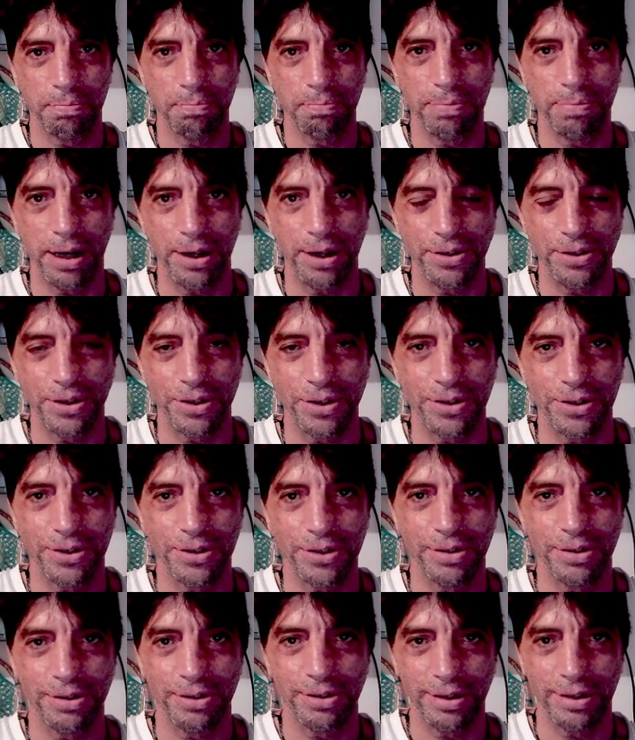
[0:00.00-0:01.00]
Pisces.
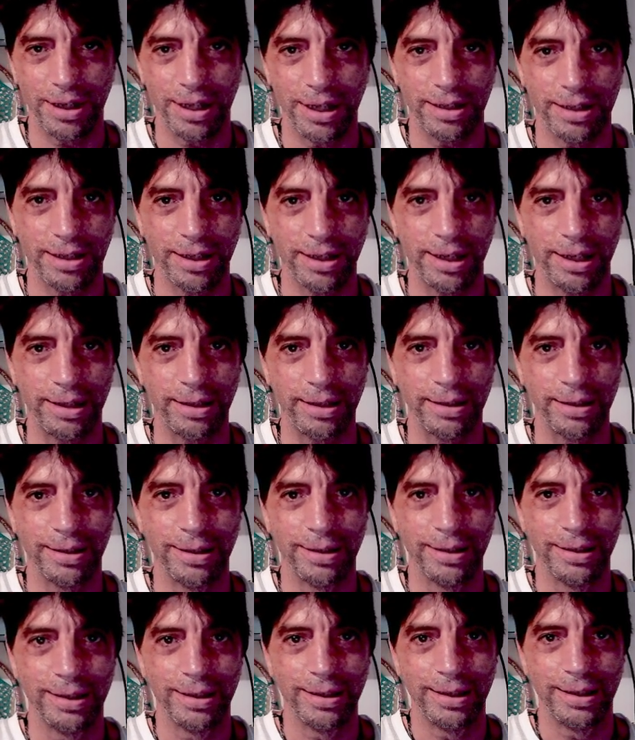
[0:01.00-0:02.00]
That's it.
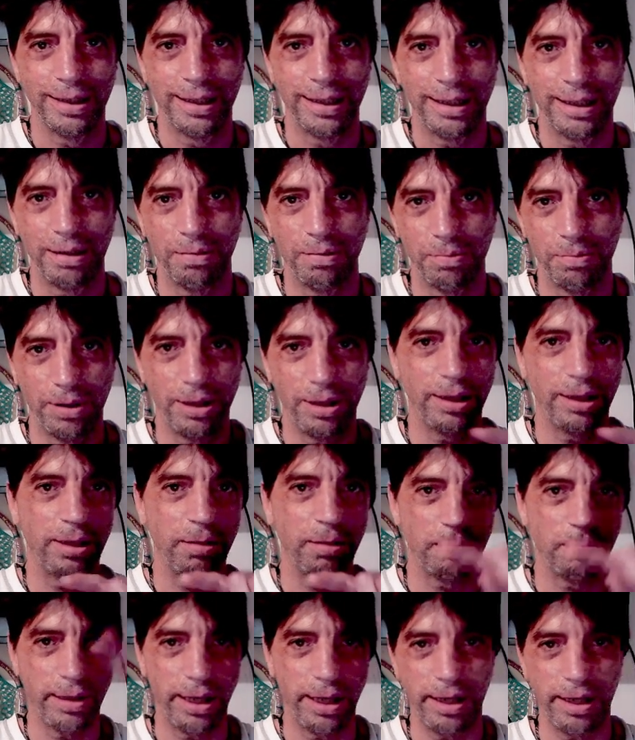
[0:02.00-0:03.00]
When the
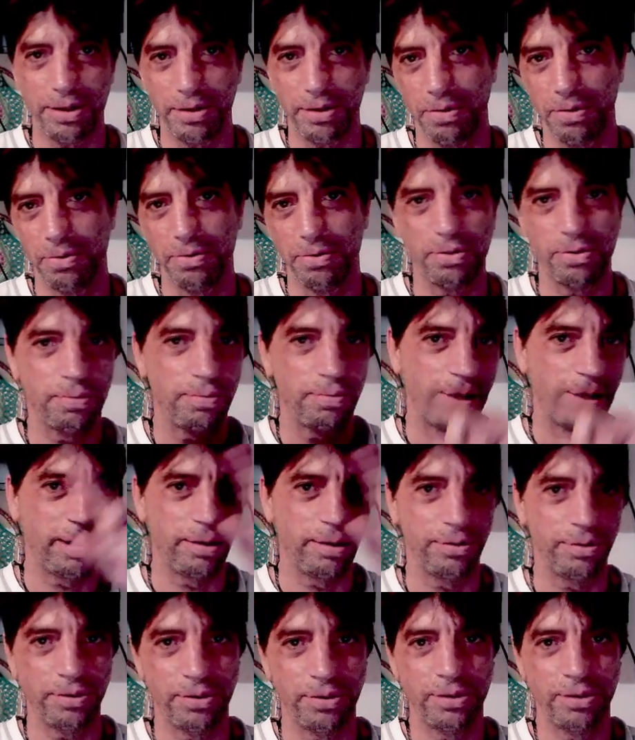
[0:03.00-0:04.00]
planet goes
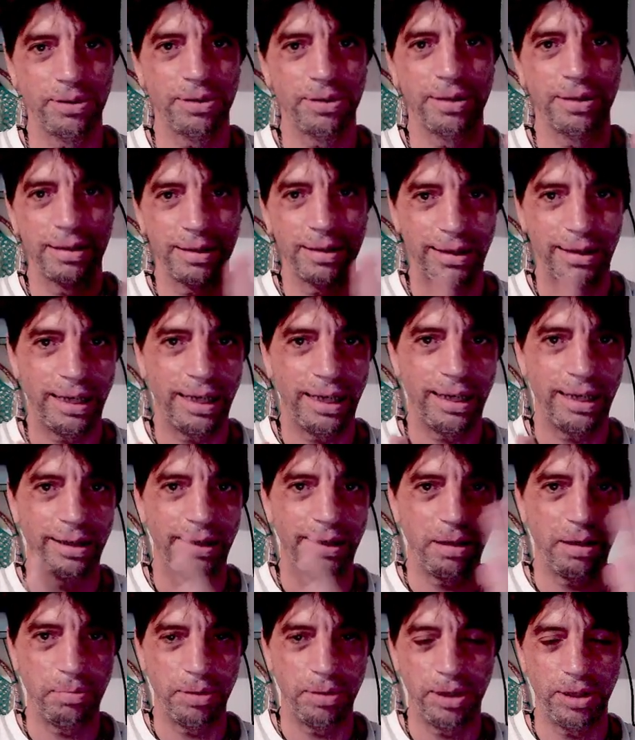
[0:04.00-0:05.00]
around and
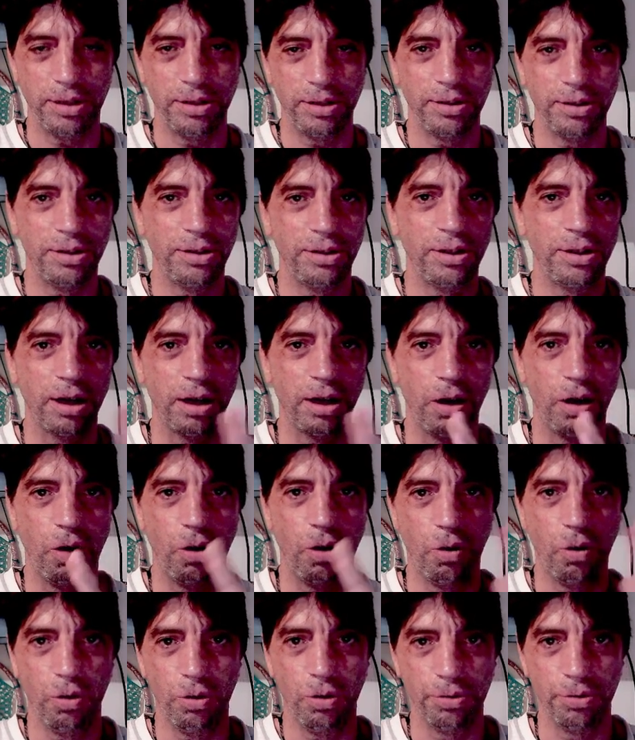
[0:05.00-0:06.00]
they begin their
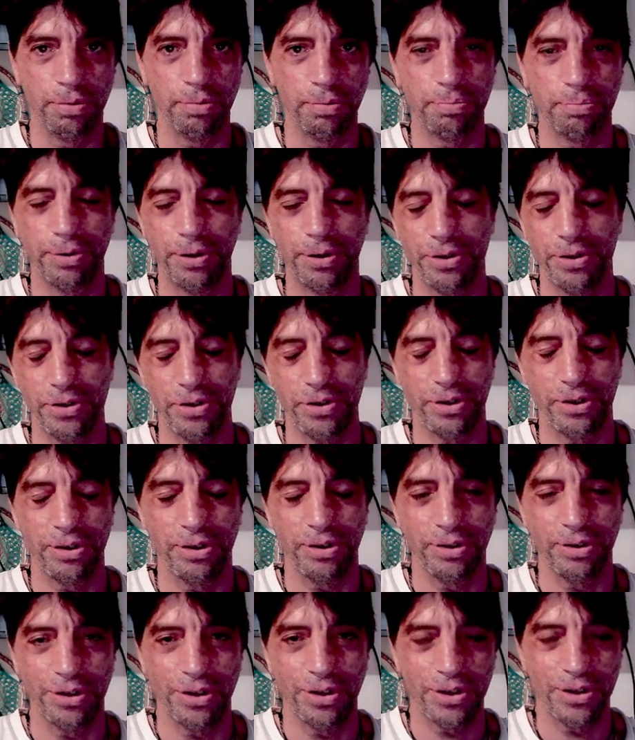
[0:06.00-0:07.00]
own
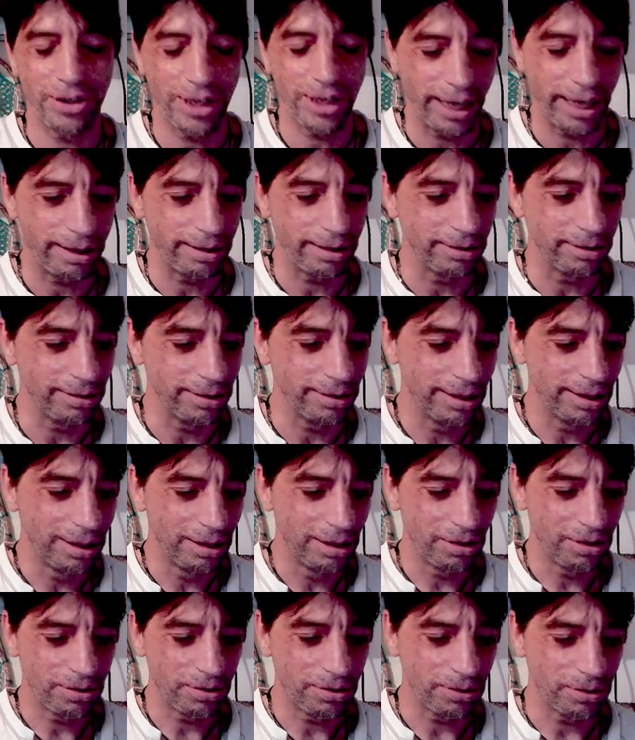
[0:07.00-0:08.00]
personal cycle.
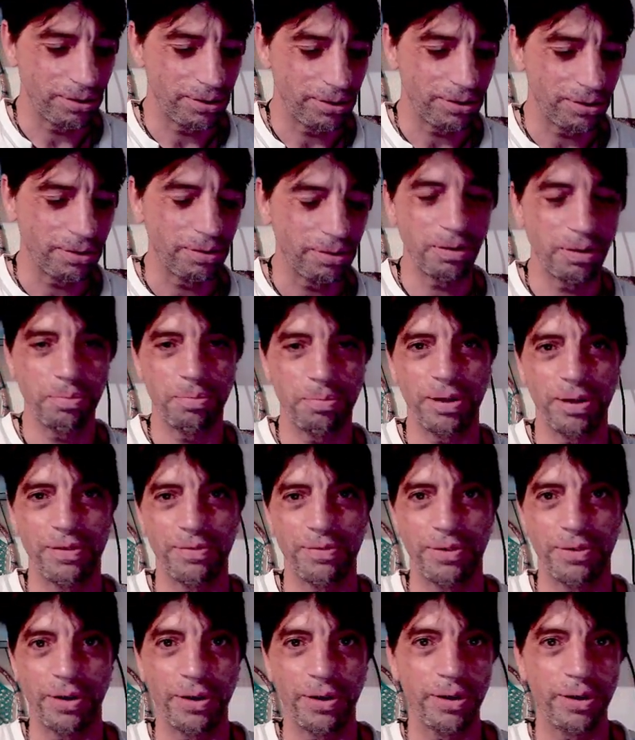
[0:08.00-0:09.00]
So it's going to be
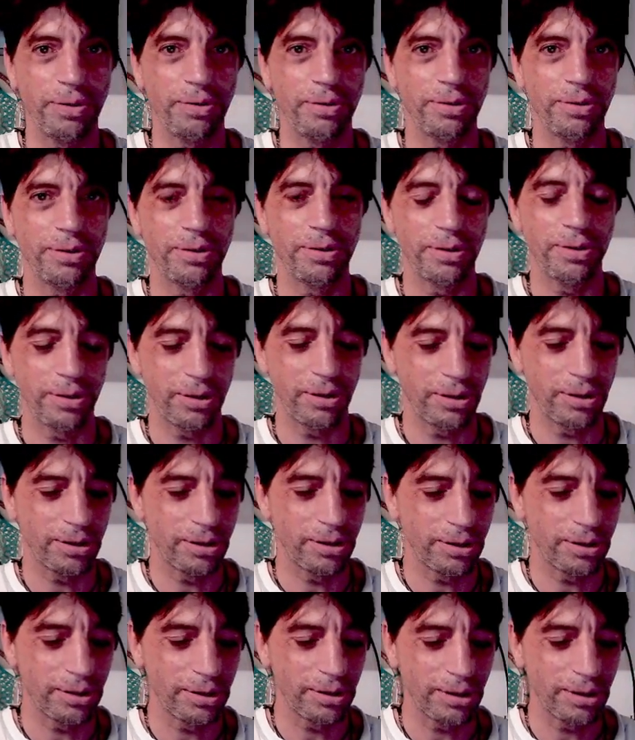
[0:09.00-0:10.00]
a very good
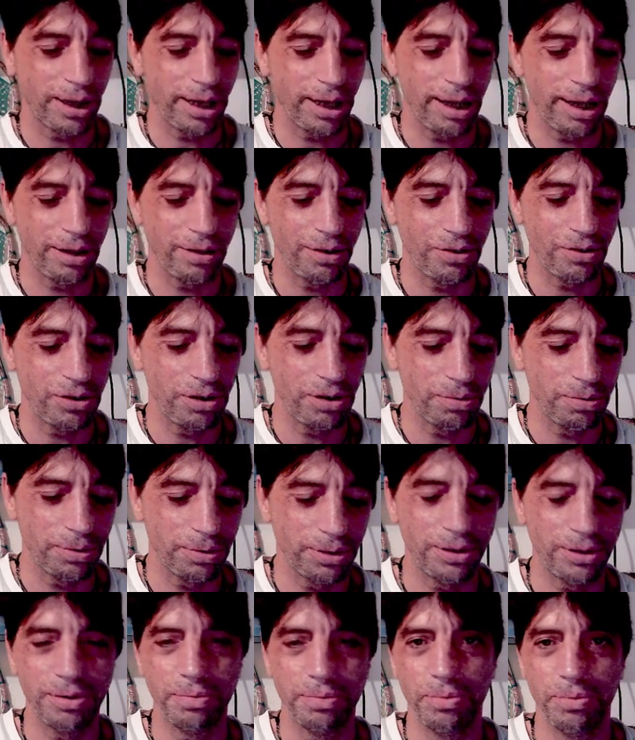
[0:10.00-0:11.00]
uh, energy
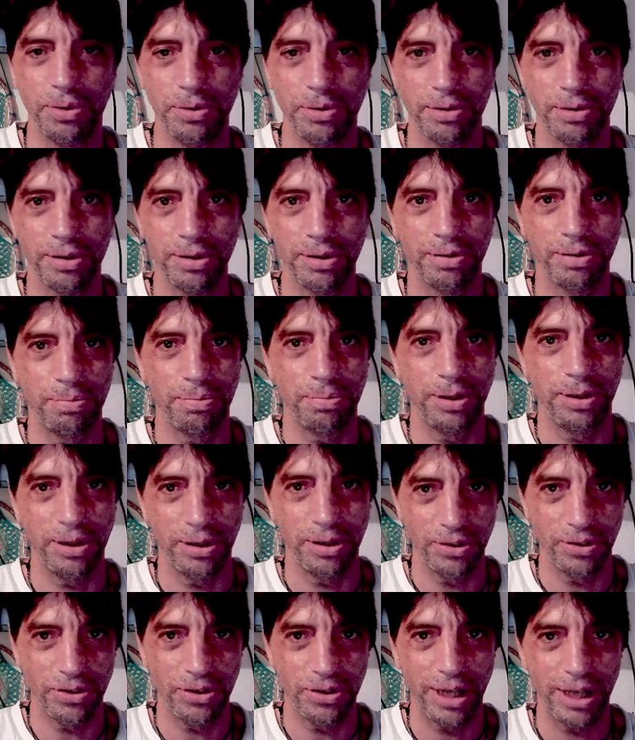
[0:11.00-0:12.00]
with the moon.
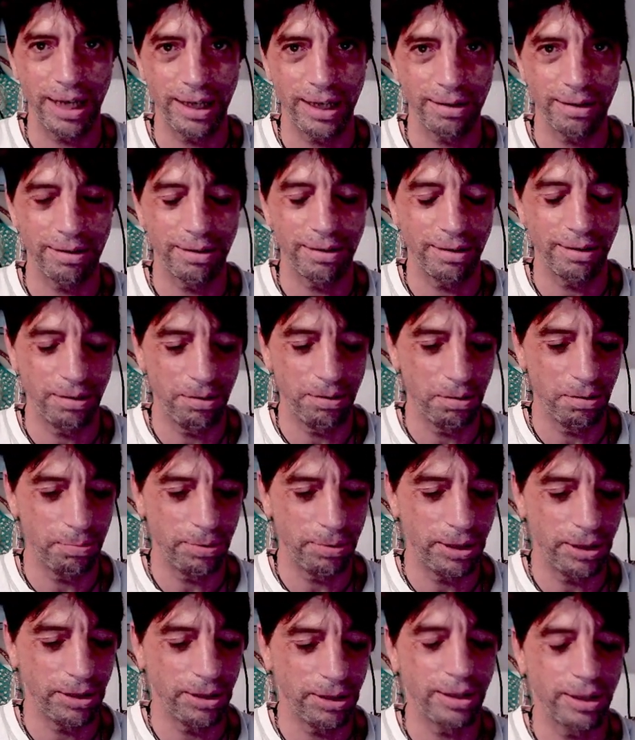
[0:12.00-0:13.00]
Begins that uh, new
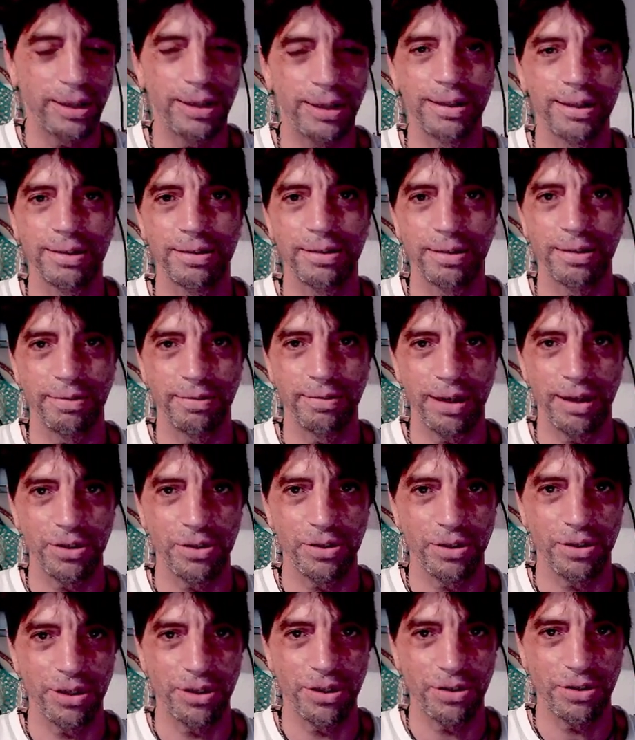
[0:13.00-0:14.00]
beginning.
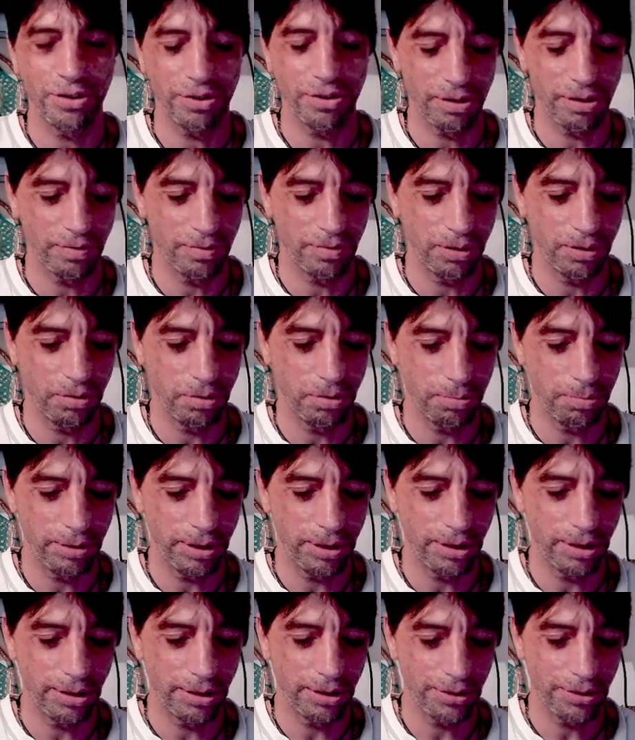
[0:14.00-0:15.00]
Congratulations of the new
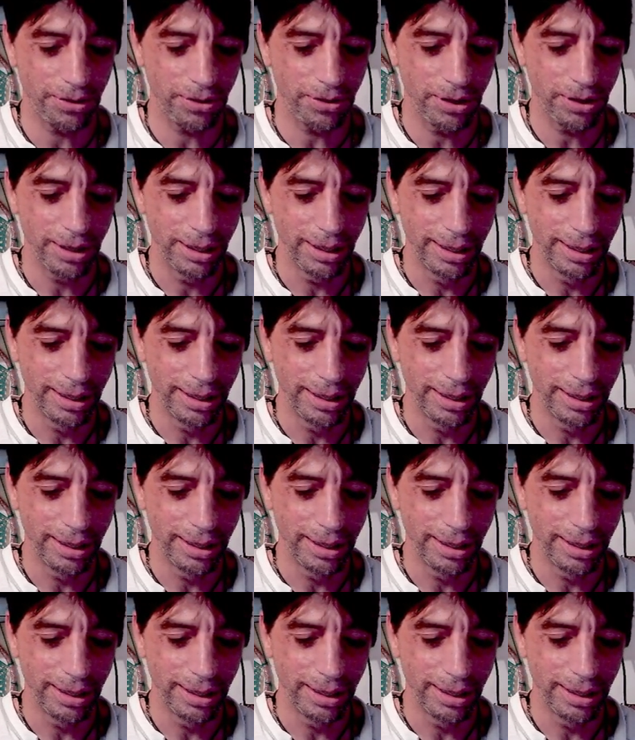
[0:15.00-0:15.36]
beginners.